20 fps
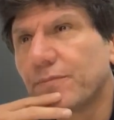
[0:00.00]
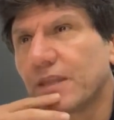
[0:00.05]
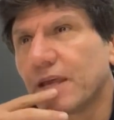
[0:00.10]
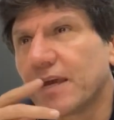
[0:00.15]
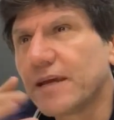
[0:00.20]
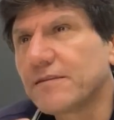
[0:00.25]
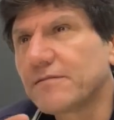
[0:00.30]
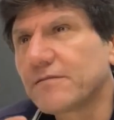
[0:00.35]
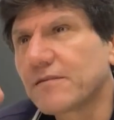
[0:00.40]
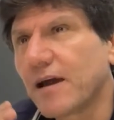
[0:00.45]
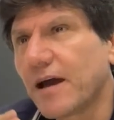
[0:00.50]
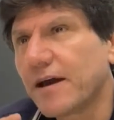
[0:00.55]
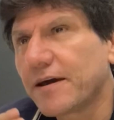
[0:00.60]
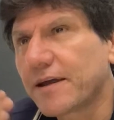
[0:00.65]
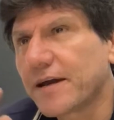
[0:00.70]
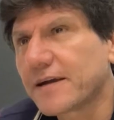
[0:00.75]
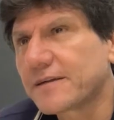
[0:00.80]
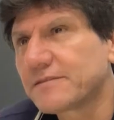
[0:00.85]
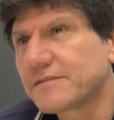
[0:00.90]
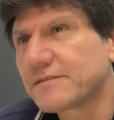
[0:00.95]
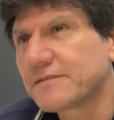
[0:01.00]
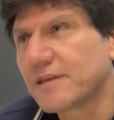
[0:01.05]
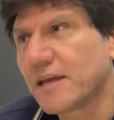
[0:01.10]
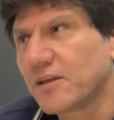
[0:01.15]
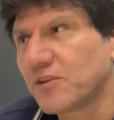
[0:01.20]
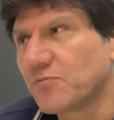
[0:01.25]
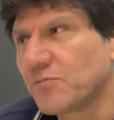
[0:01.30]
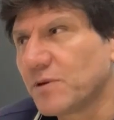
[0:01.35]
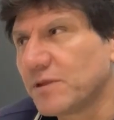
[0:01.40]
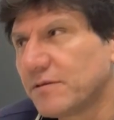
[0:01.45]
indirect
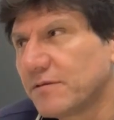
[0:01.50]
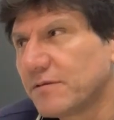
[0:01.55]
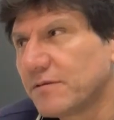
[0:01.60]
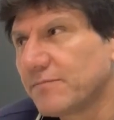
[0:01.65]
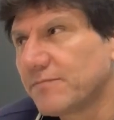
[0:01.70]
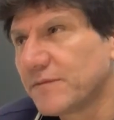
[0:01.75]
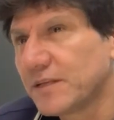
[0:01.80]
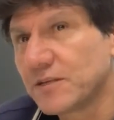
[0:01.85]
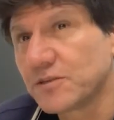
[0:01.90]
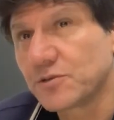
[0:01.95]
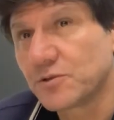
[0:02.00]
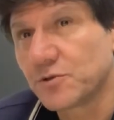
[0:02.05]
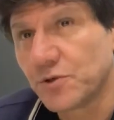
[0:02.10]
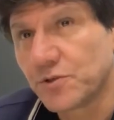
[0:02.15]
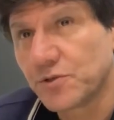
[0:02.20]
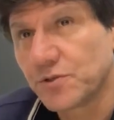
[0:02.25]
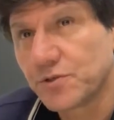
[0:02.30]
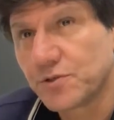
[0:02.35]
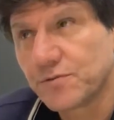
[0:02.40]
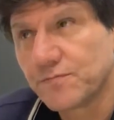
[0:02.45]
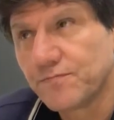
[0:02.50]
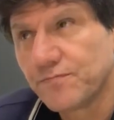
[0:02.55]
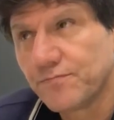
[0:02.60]
statement is good.